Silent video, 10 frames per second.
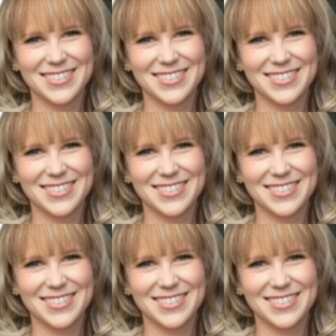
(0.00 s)

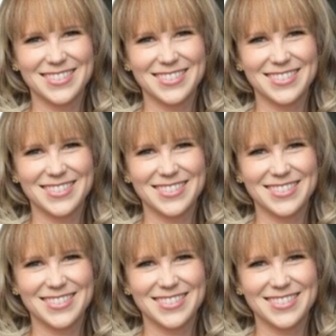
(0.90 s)

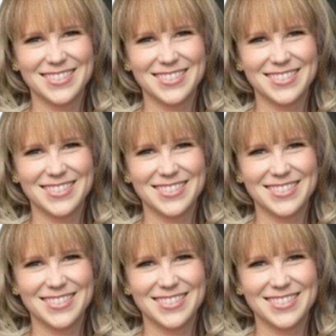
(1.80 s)

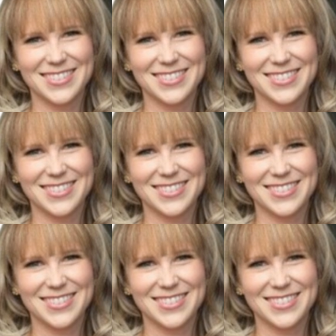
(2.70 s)

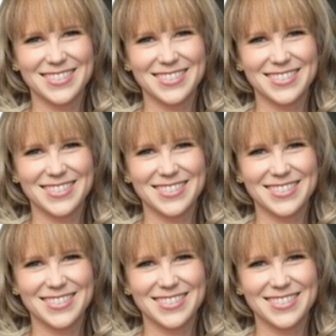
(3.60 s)
The face doesn't move, so there is nothing to read.